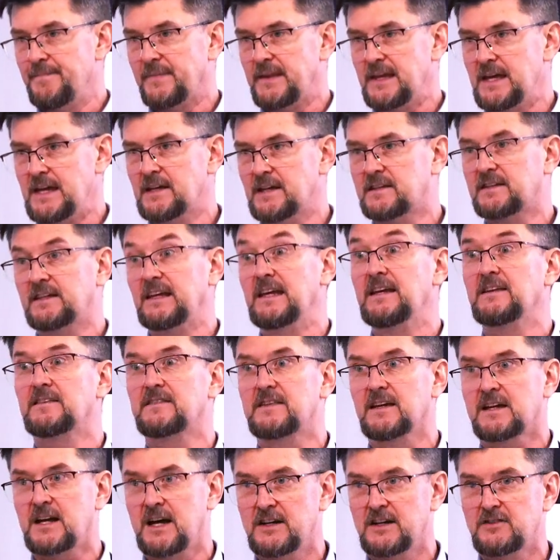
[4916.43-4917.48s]
It is
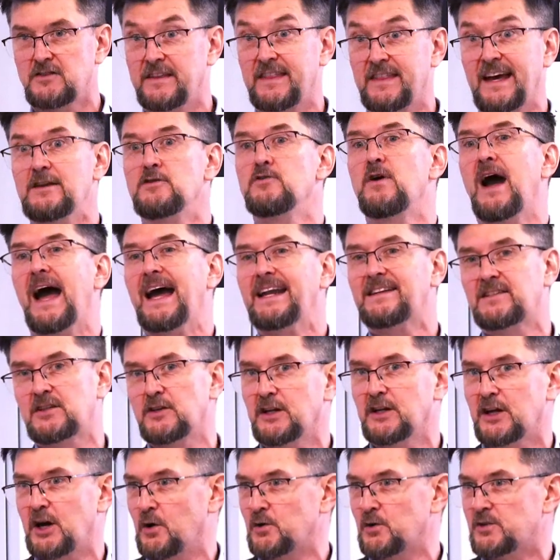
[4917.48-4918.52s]
the country that you had to
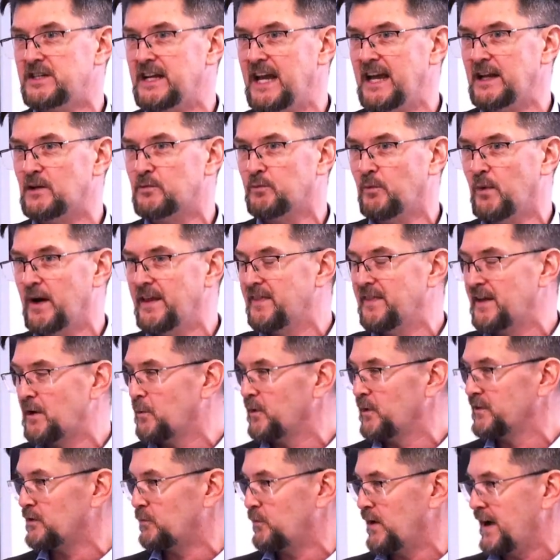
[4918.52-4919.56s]
negotiate when there
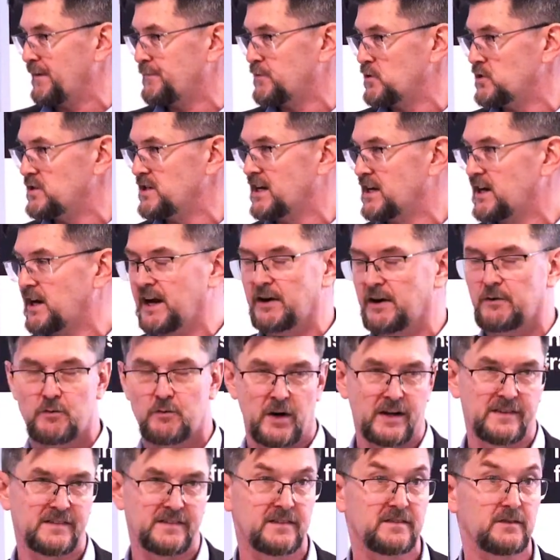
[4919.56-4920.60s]
was a refugee
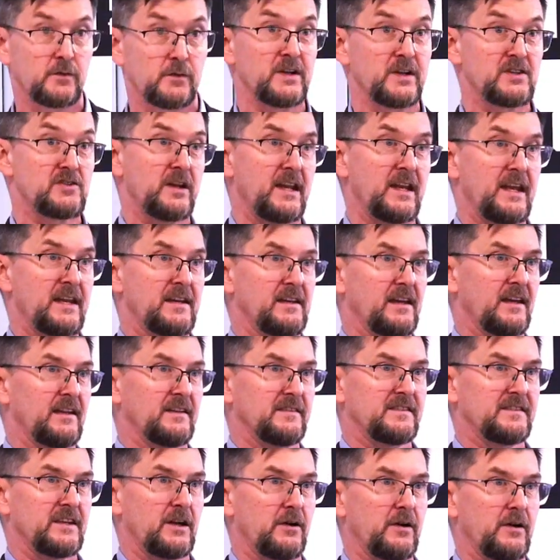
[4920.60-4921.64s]
crisis originating in
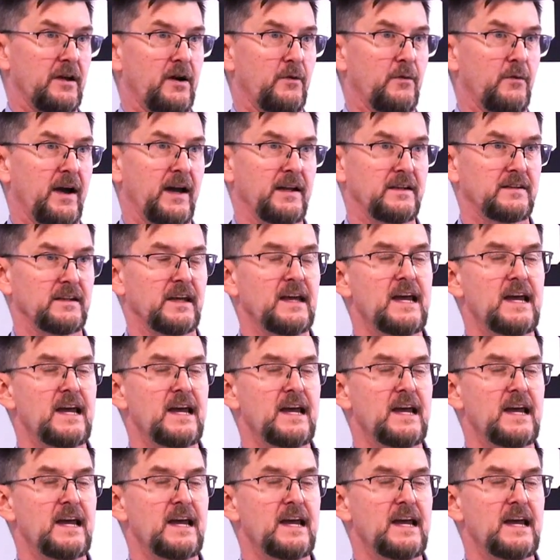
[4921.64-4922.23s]
Syria, right?